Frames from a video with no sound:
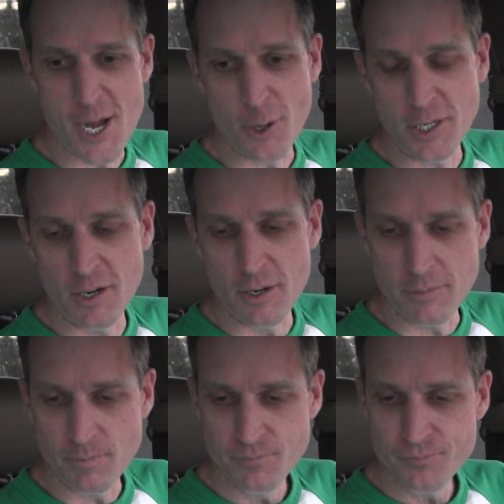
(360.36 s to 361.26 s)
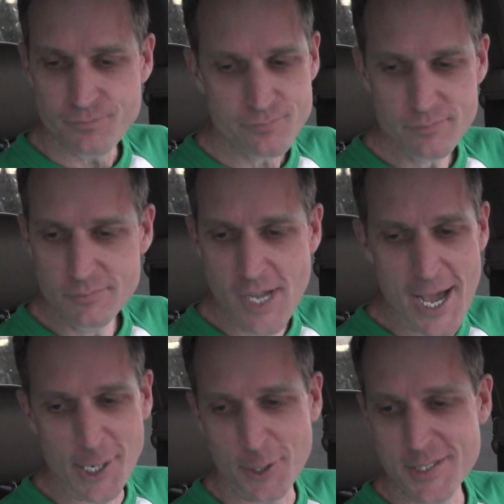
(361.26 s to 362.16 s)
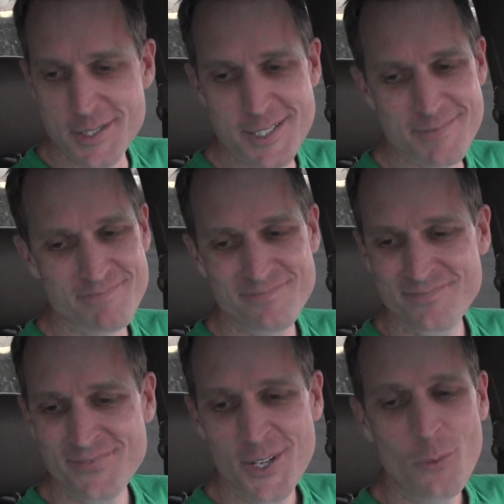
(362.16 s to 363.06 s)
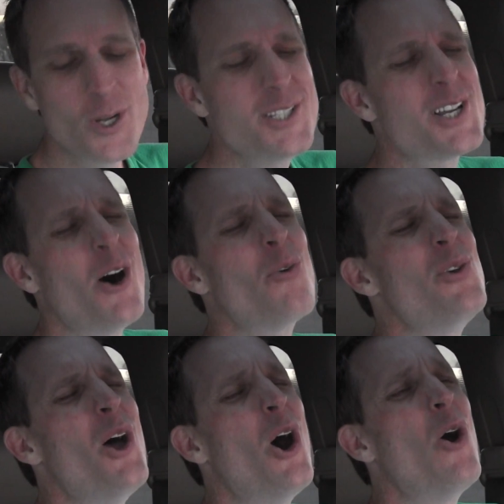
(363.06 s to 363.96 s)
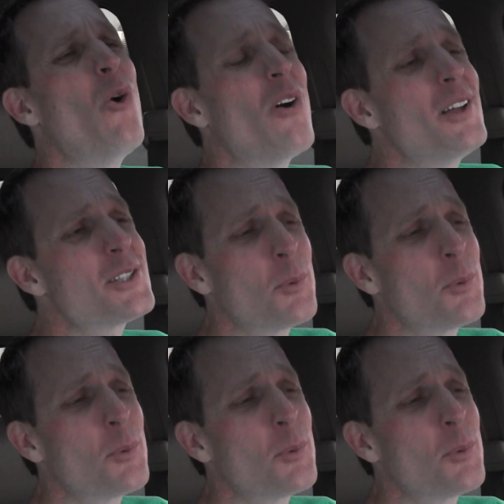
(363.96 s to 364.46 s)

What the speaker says: down here. And I don't know. It's just, we don't know.